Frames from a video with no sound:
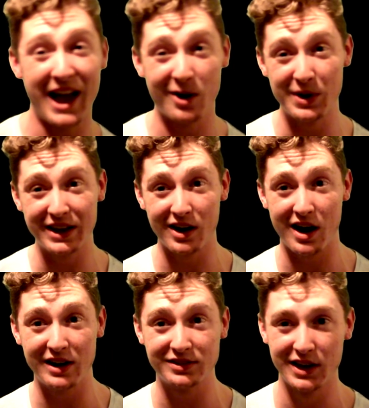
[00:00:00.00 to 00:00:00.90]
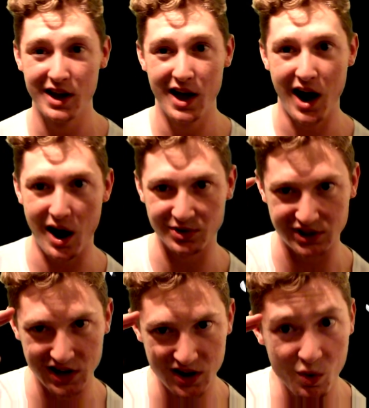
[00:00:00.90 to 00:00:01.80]
Halloween, guys. I'll
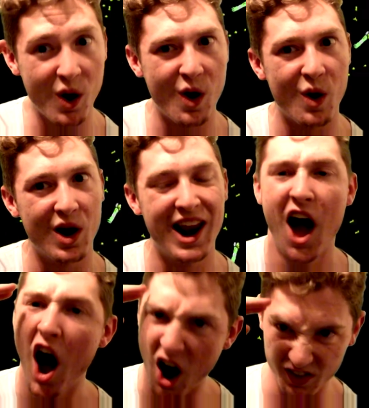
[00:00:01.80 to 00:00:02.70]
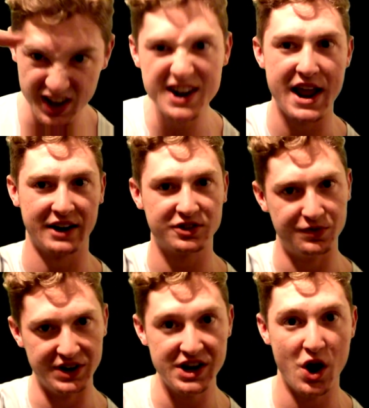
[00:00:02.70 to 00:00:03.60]
see you all on the next
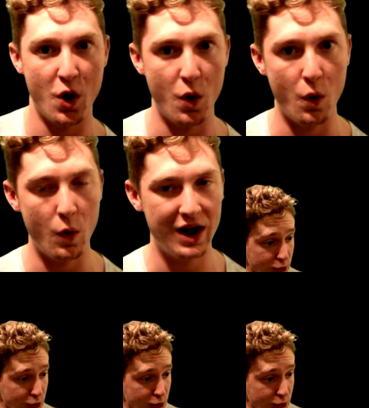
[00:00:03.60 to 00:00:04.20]
video.